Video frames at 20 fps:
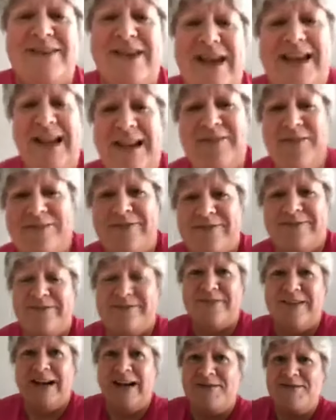
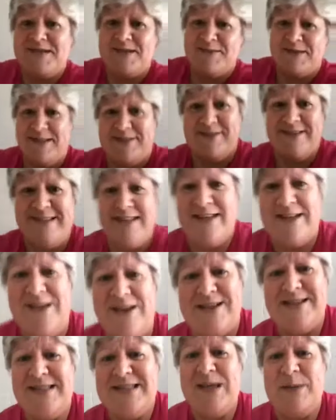love cemeteries. They're
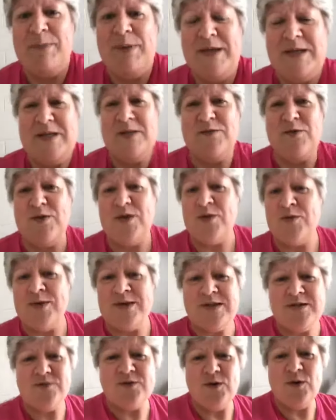nice, they're peaceful, they're
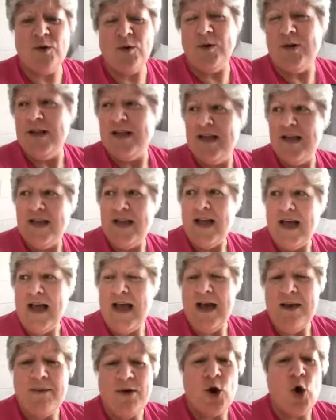restful.
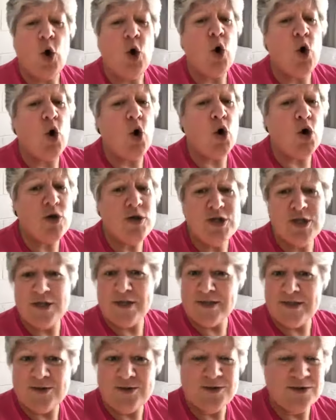
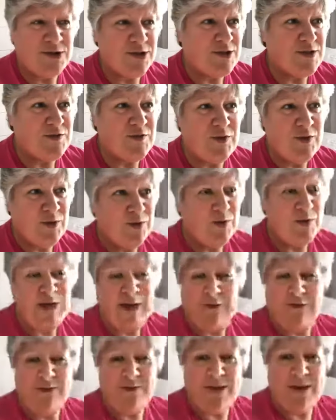Gorgeous, gorgeous view
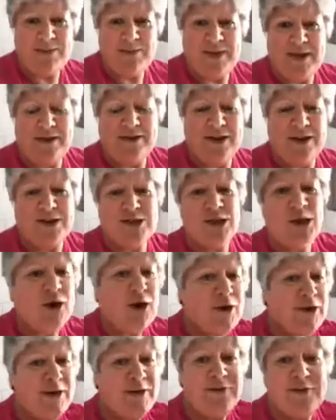from up there. And I
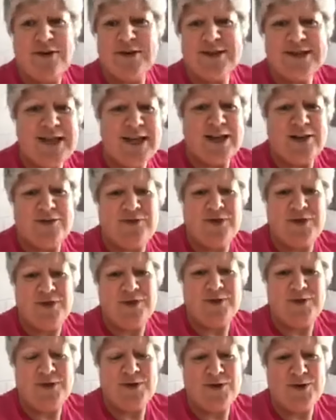totally forgot to take a
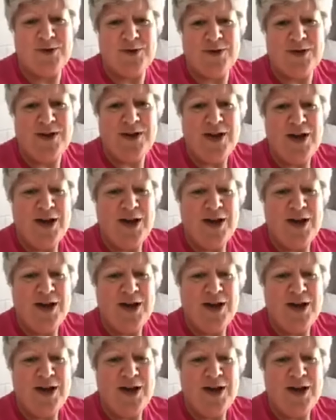photo of the